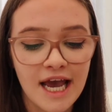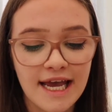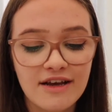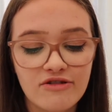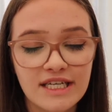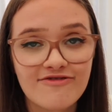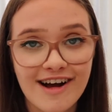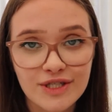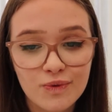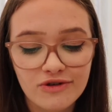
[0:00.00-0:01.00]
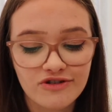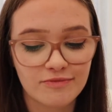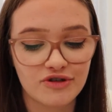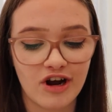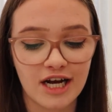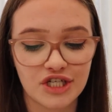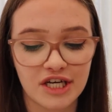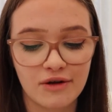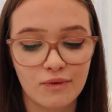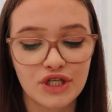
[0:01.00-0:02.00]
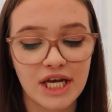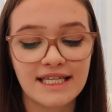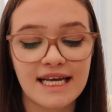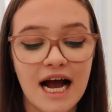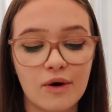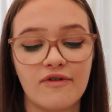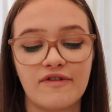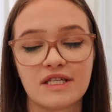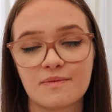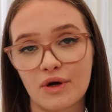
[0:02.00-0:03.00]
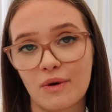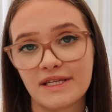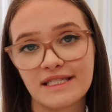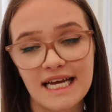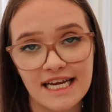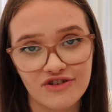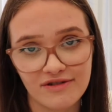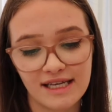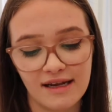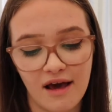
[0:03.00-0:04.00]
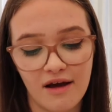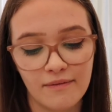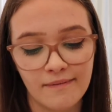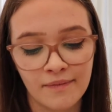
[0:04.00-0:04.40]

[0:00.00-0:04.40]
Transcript: Increased groundwater abstraction, which led to aquifers becoming dangerously low,